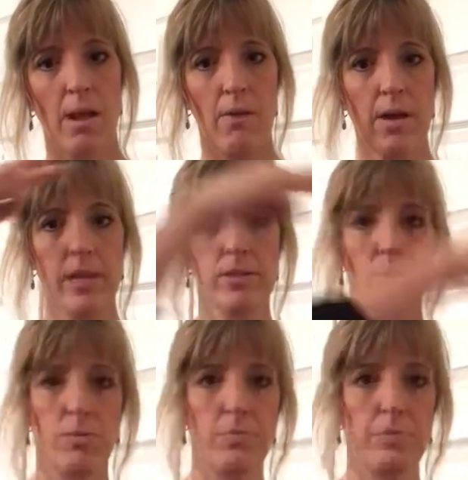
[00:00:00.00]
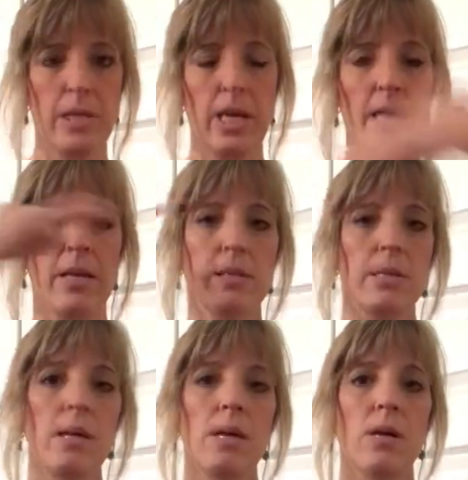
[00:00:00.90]
All right, so plane,
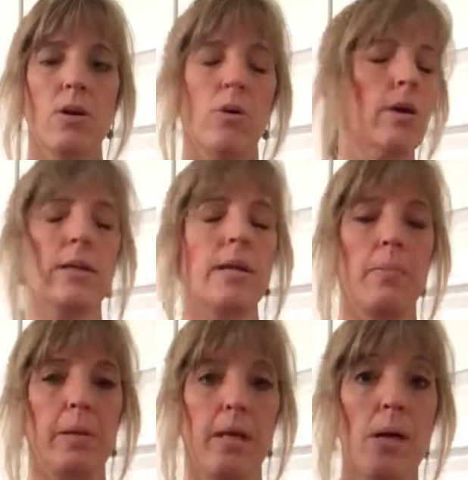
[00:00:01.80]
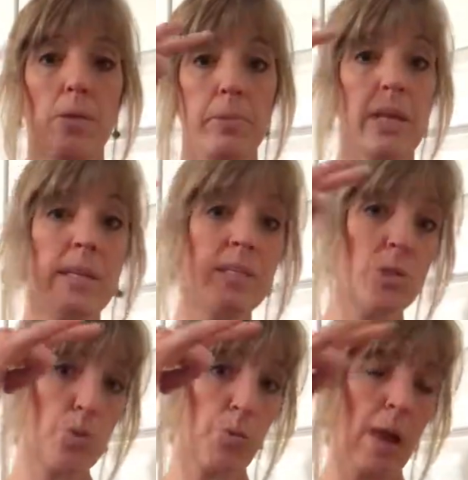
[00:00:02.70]
or not plane, plane is
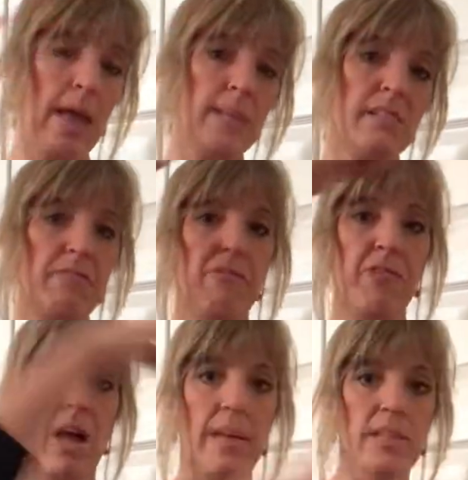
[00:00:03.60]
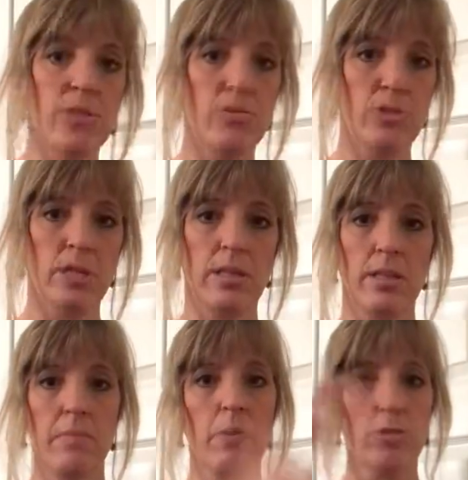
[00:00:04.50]
twice and fly is usually
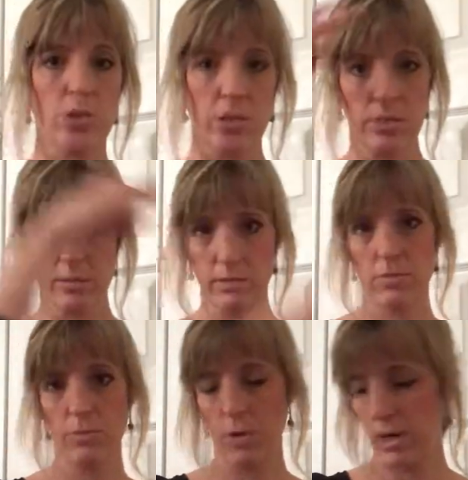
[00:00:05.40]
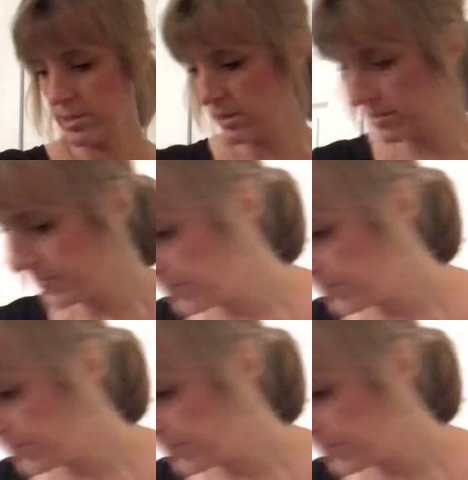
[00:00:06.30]
the motion once.